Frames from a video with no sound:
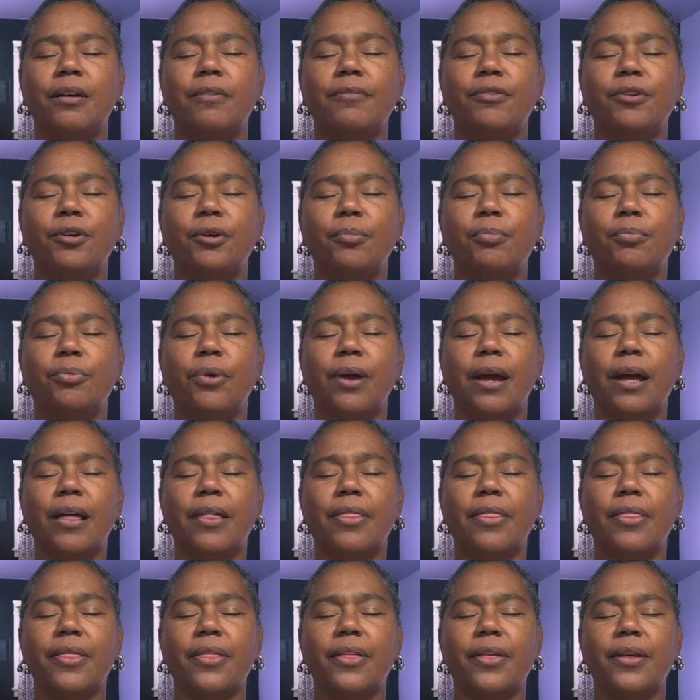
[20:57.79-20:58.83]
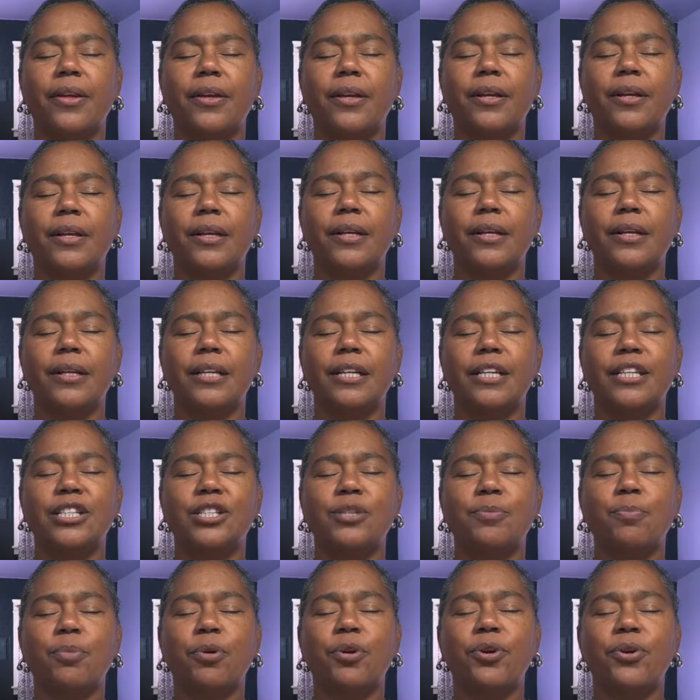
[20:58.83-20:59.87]
of your breath
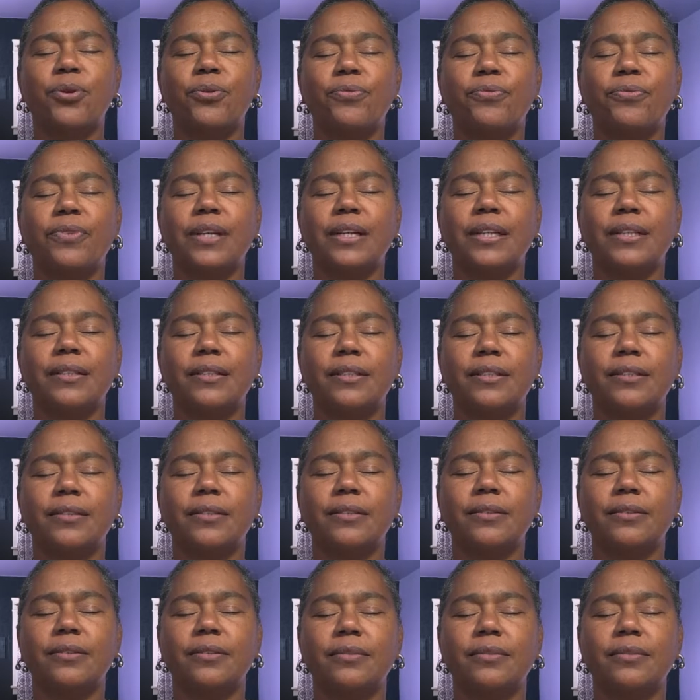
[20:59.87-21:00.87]
is perfect.